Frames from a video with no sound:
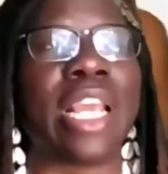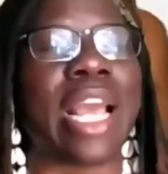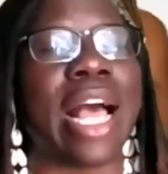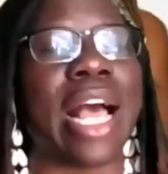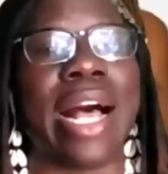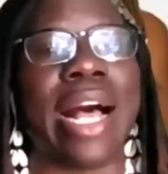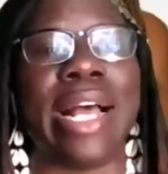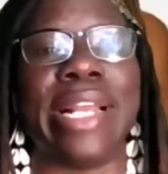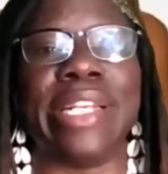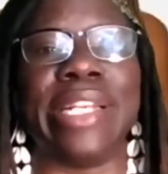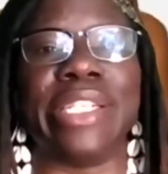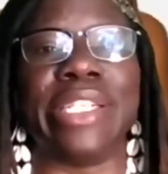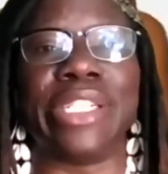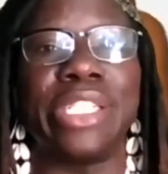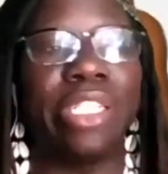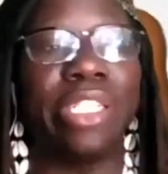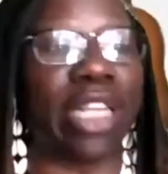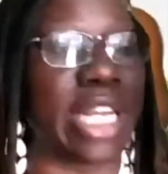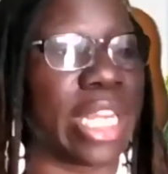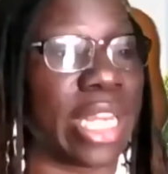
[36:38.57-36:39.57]
and
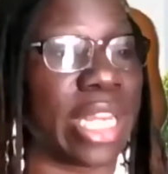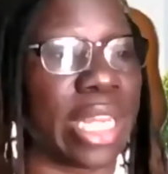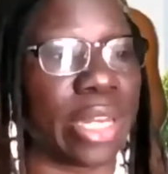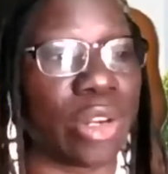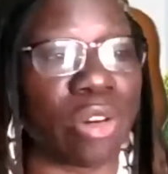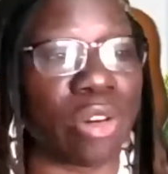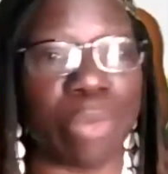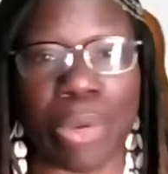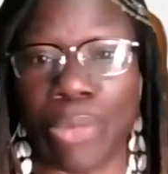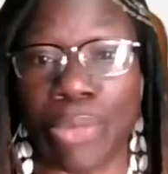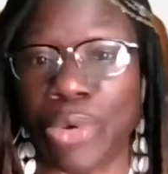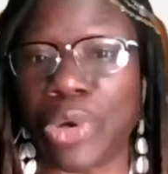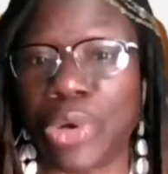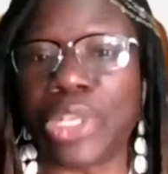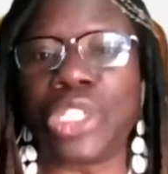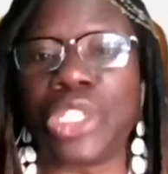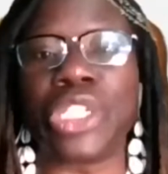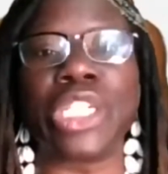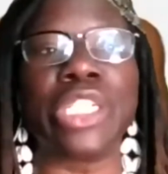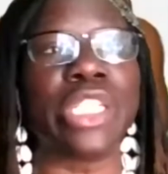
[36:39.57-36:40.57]
the
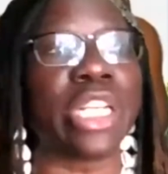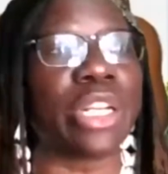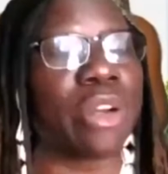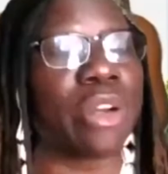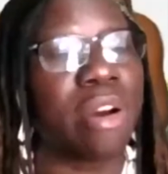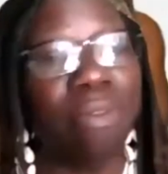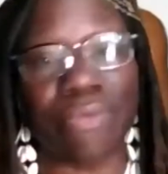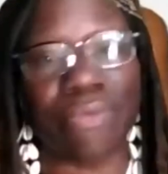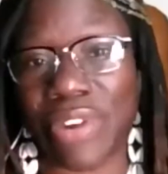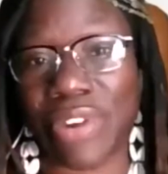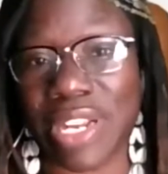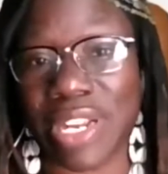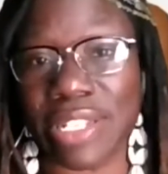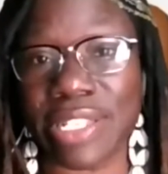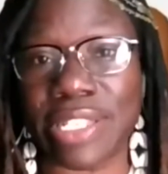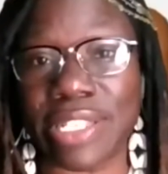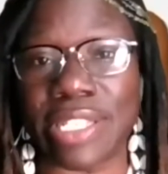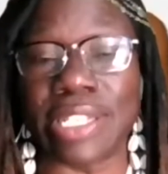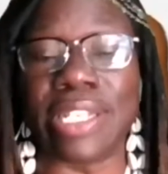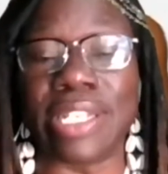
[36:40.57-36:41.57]
commemoration, the
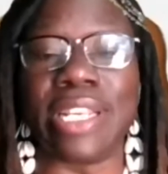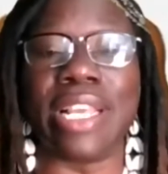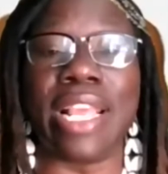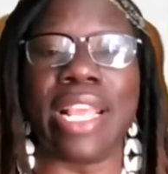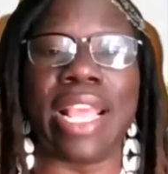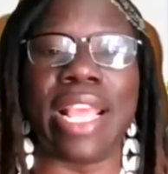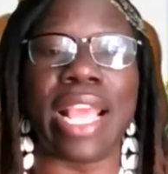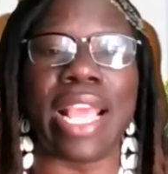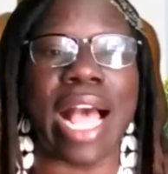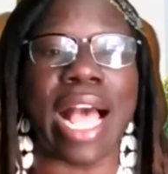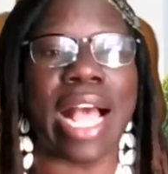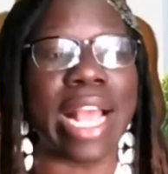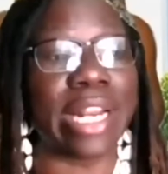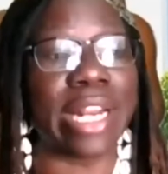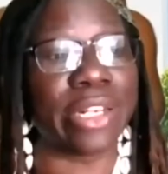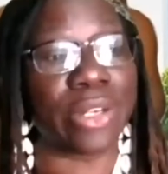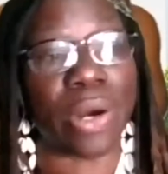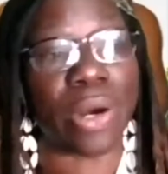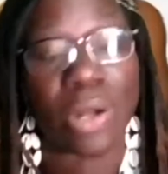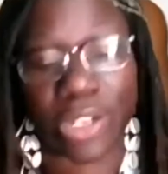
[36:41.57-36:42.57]
conference,
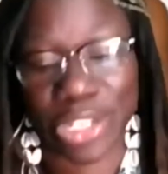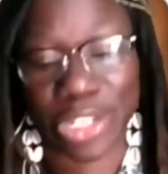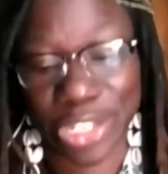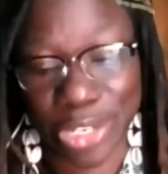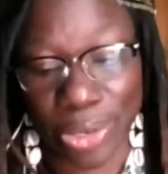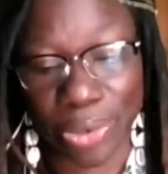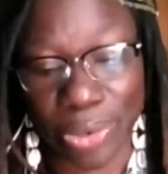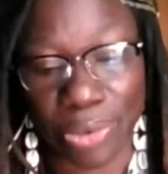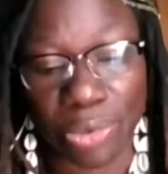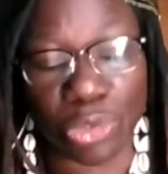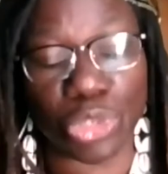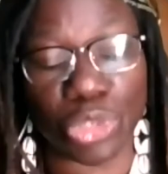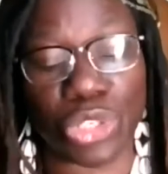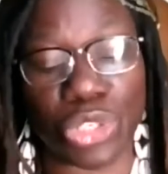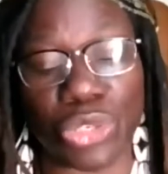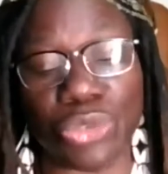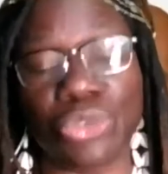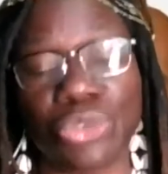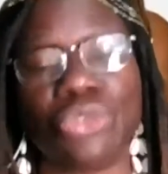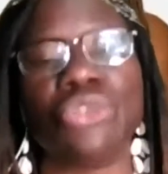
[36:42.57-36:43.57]
and also
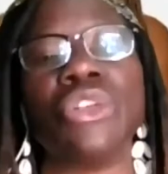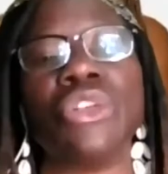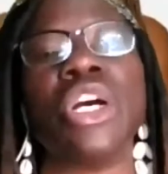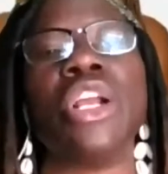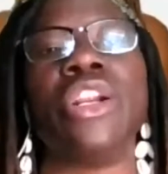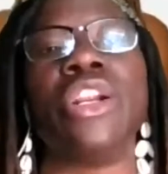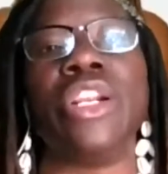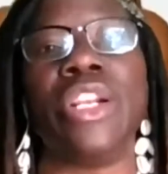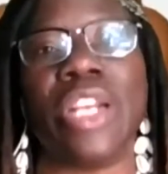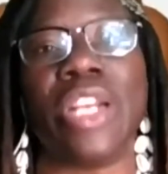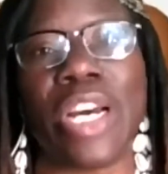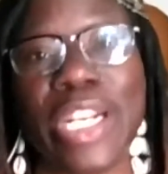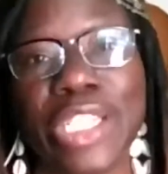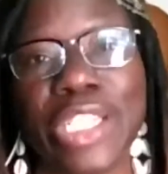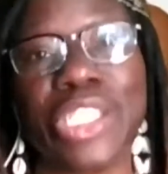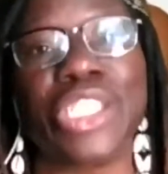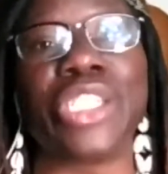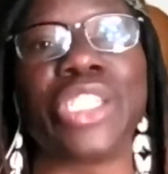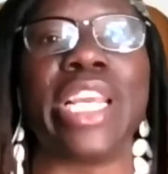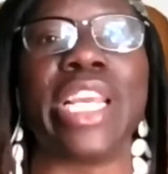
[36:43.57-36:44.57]
to
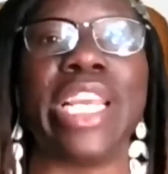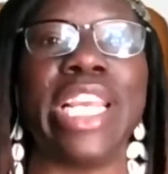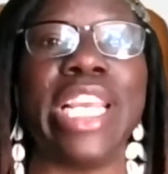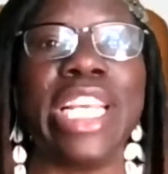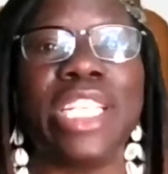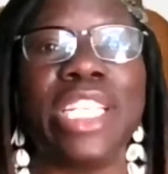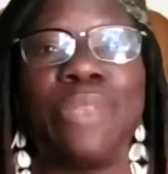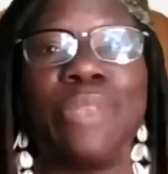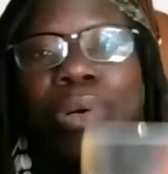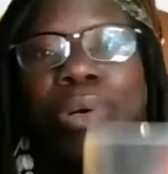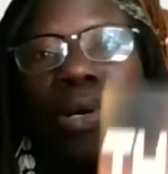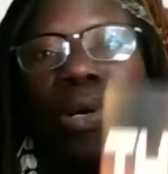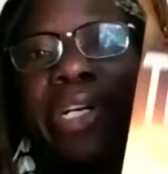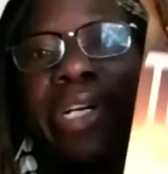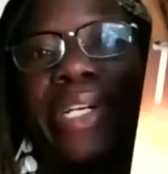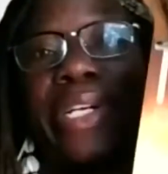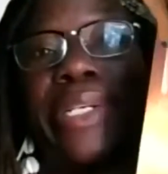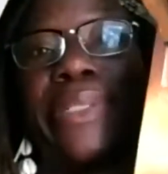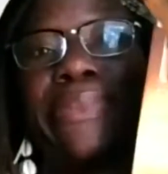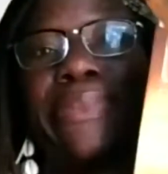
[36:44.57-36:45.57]
launch his
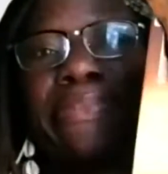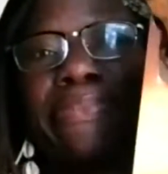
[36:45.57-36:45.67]
book.